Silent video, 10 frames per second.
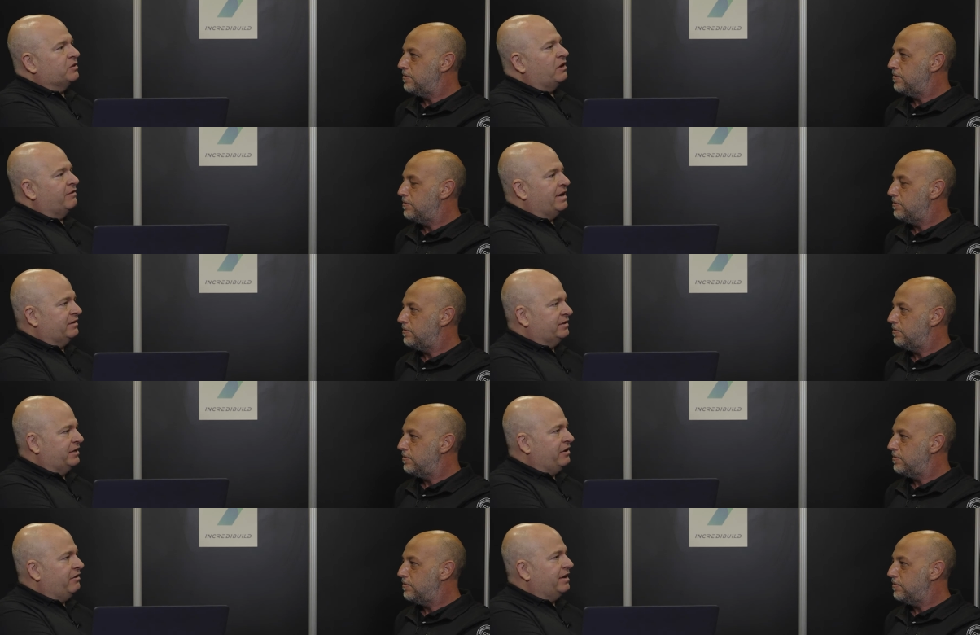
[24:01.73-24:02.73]
Speaker 1: was all around
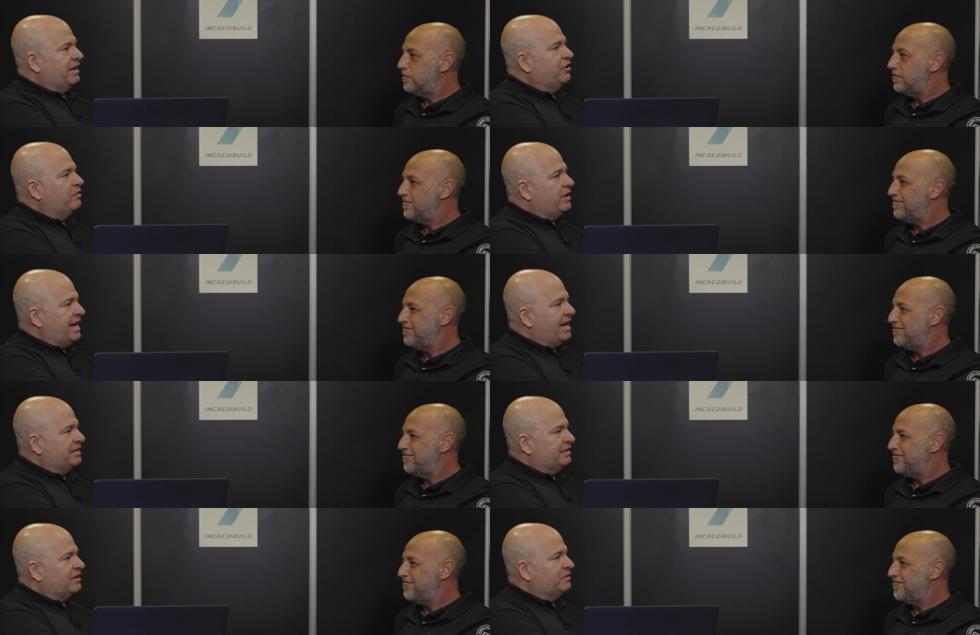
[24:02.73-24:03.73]
security. And you and I had a
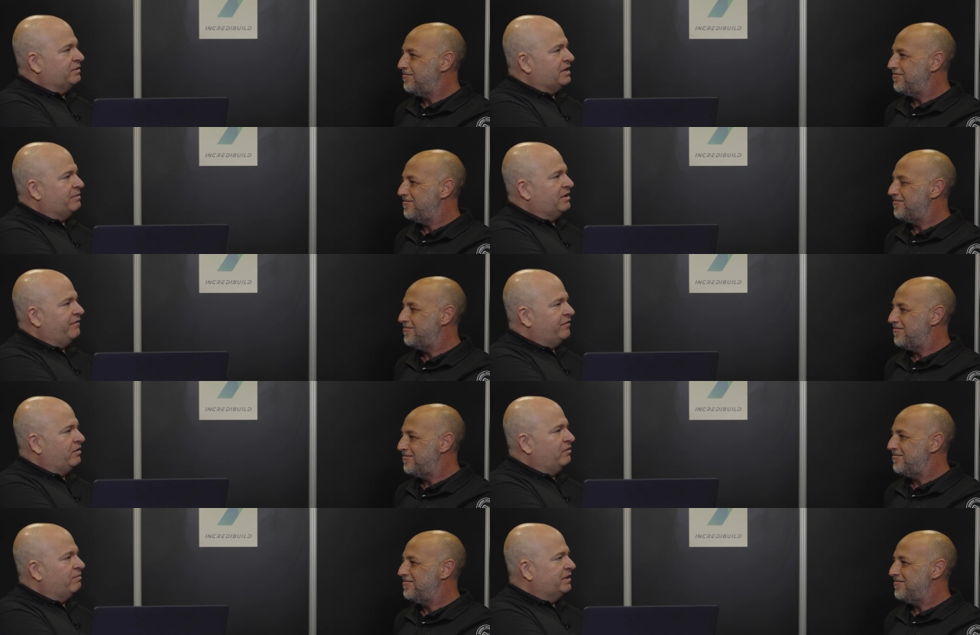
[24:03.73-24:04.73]
discussion with somebody a
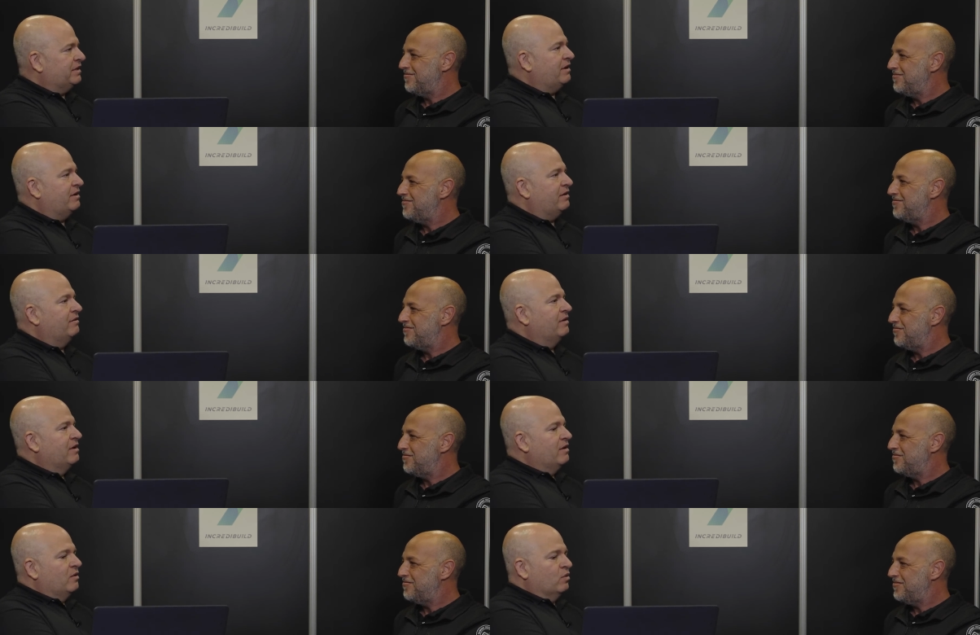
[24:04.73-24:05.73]
few months ago
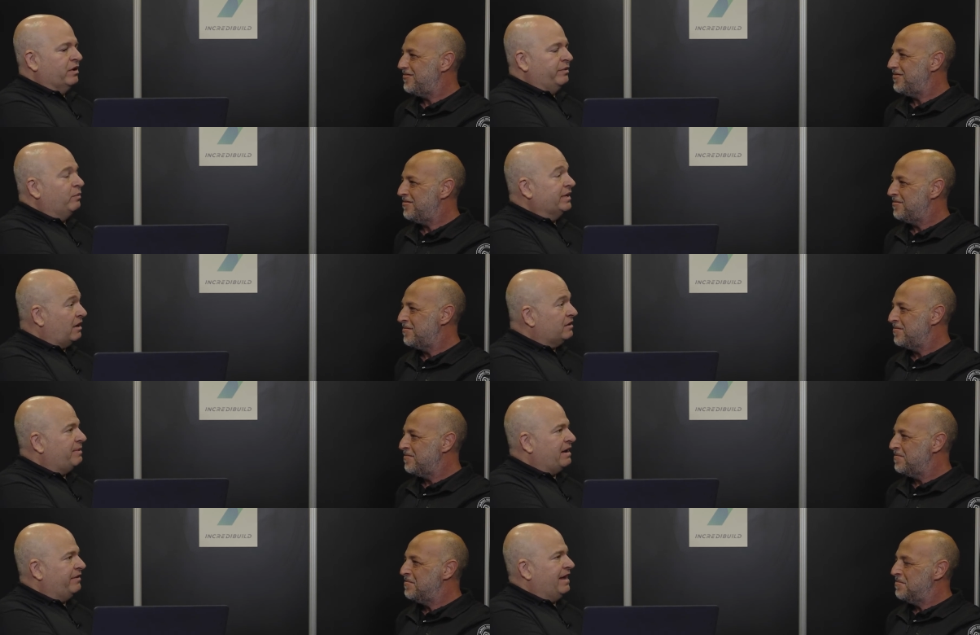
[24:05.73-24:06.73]
where we talked
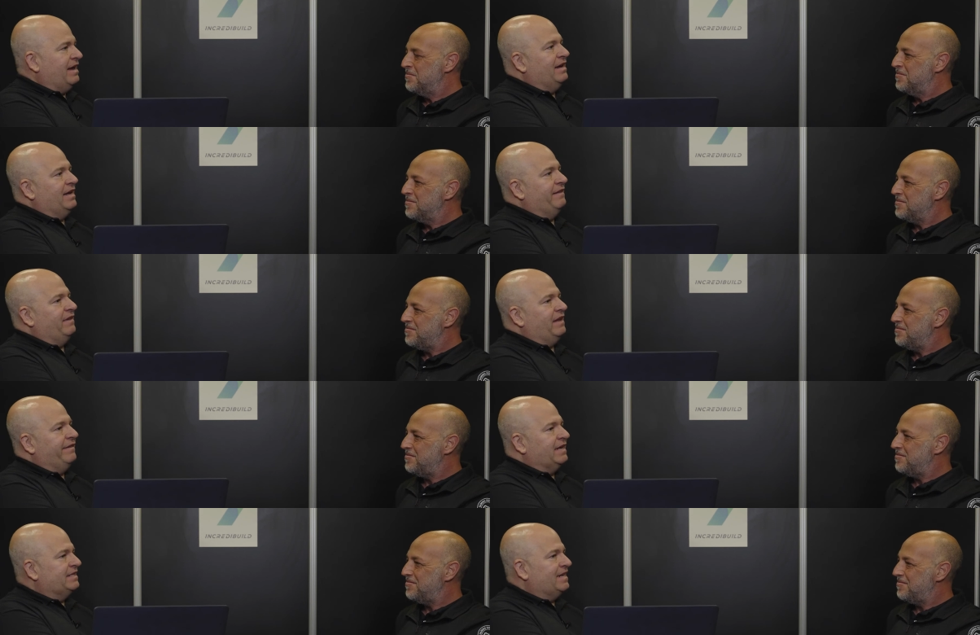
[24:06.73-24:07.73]
about that and,
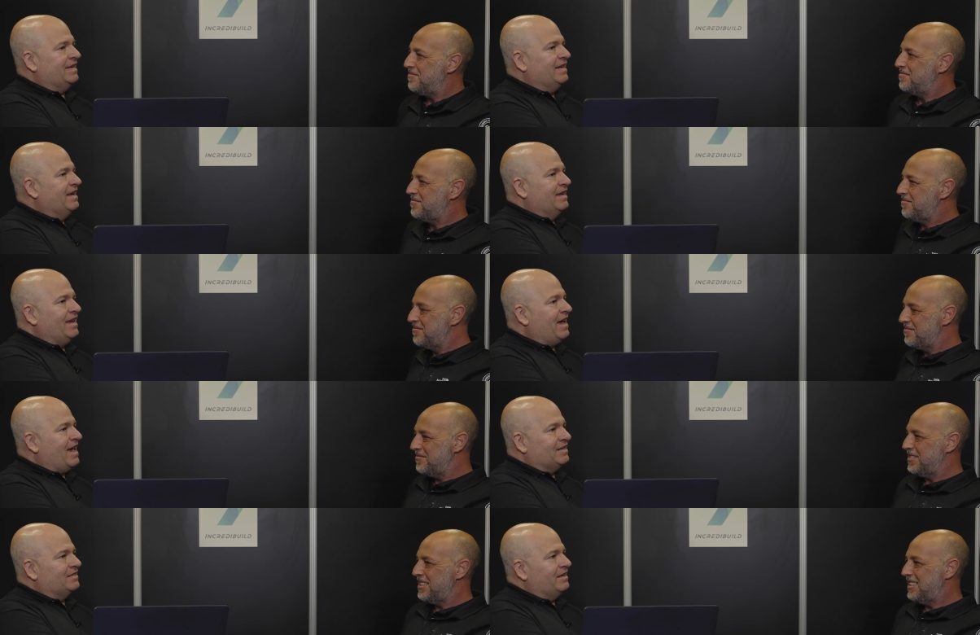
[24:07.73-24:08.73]
and they said, yeah,
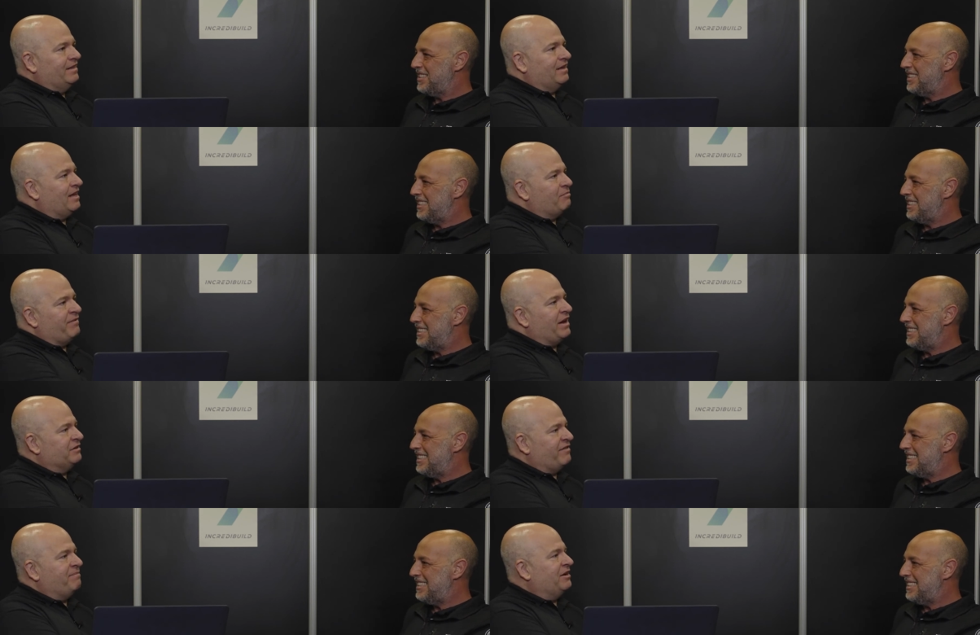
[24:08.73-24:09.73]
actually the cloud
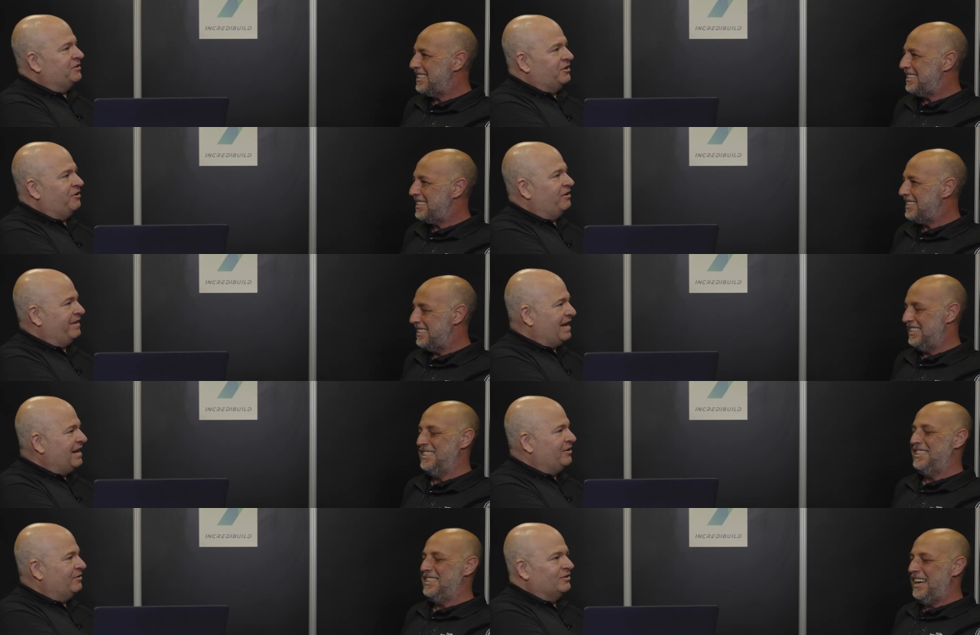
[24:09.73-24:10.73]
providers have better security than I
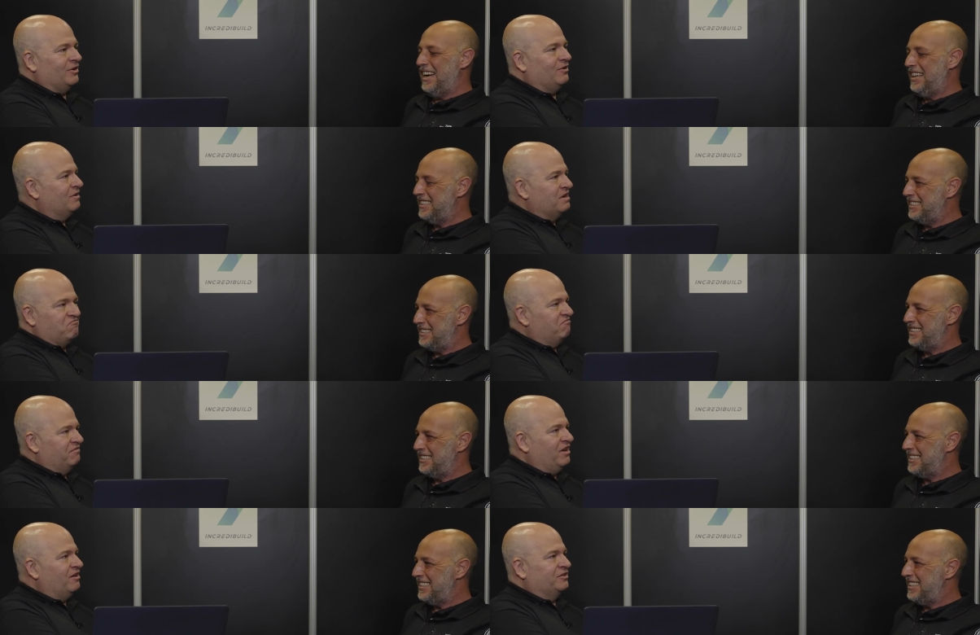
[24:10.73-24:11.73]
do, yeah. so
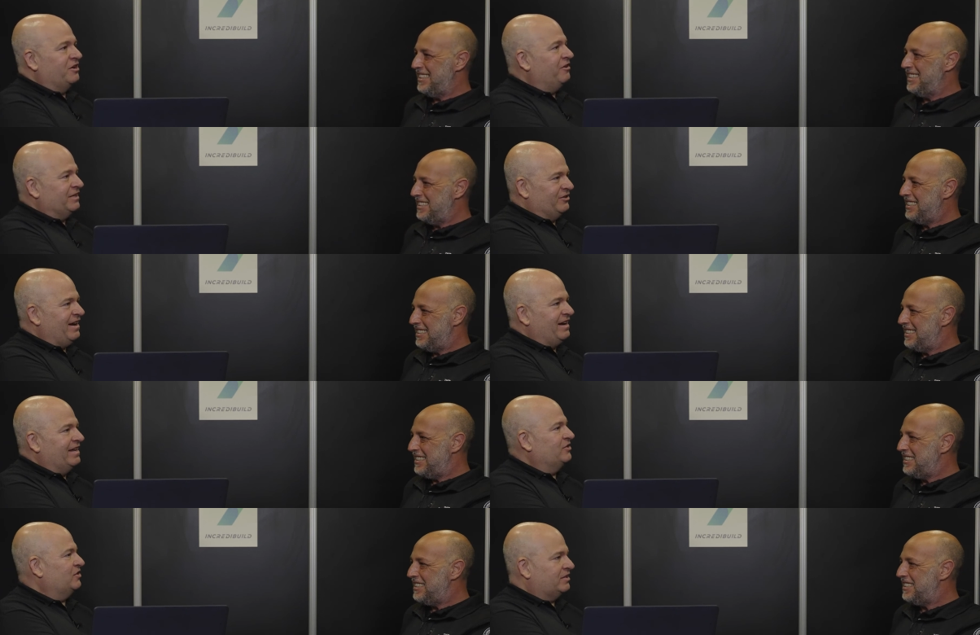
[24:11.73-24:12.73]
no, security is great.
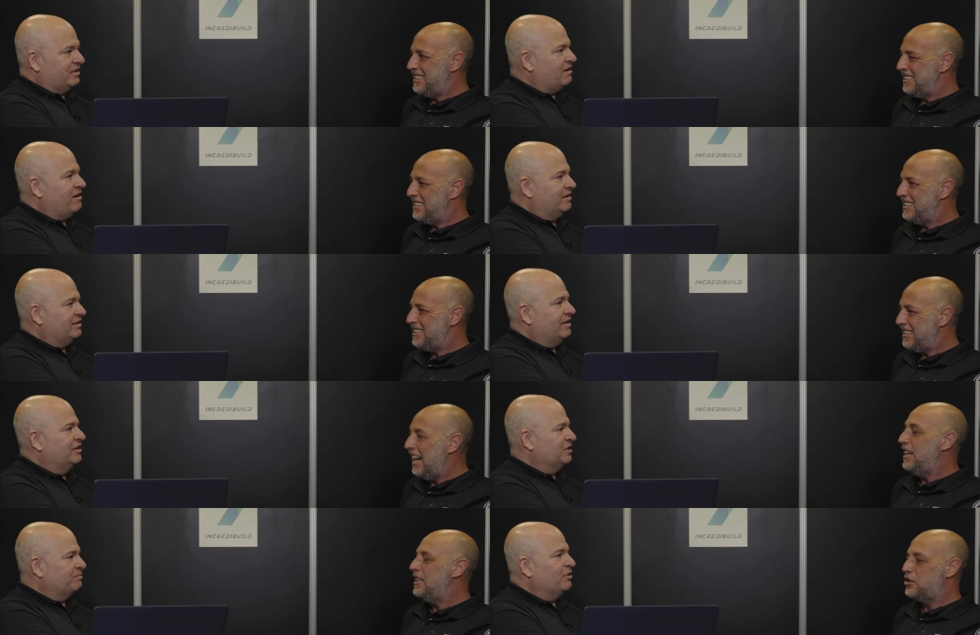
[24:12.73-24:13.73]
It's just the cost. Yeah, it
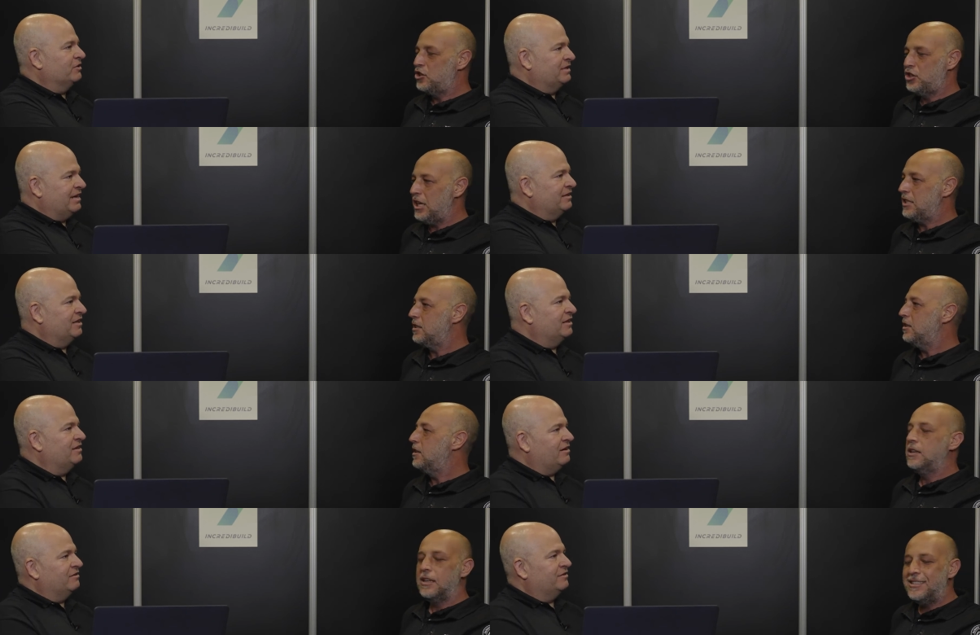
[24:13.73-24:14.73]
just boils down to the
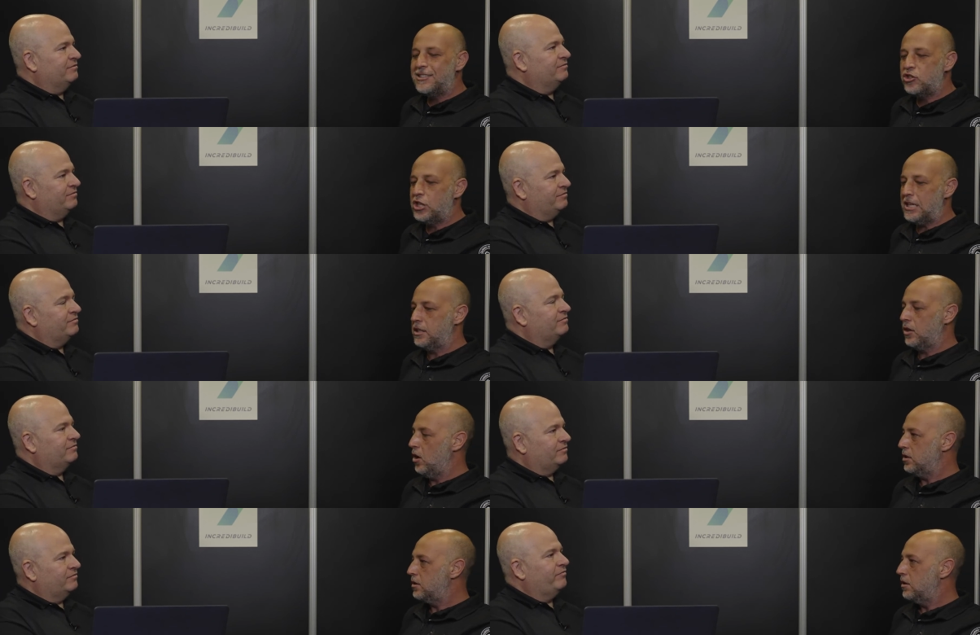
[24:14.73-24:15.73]
dollars.
Speaker 2: Just the
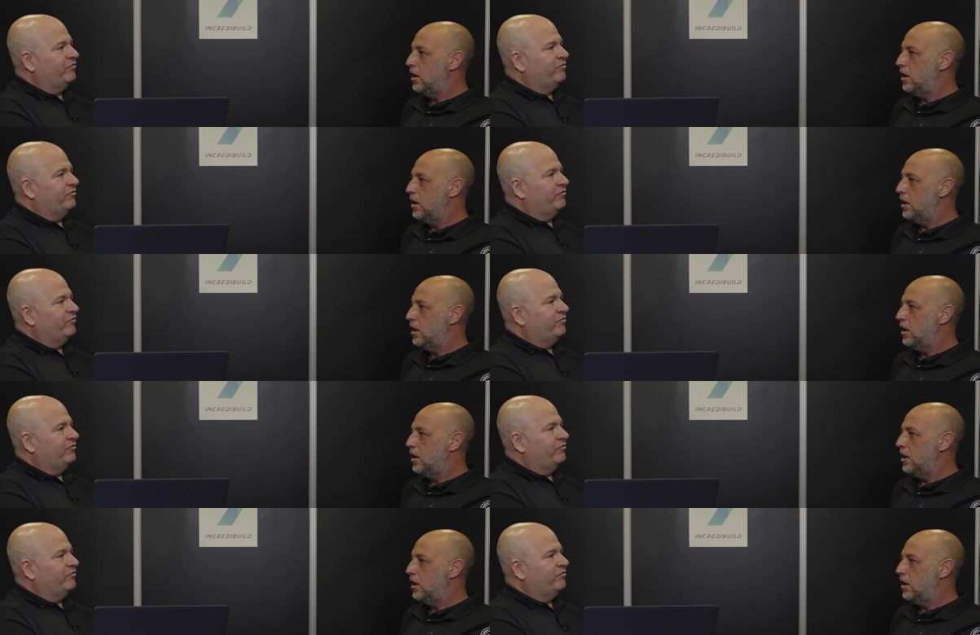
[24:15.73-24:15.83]
cost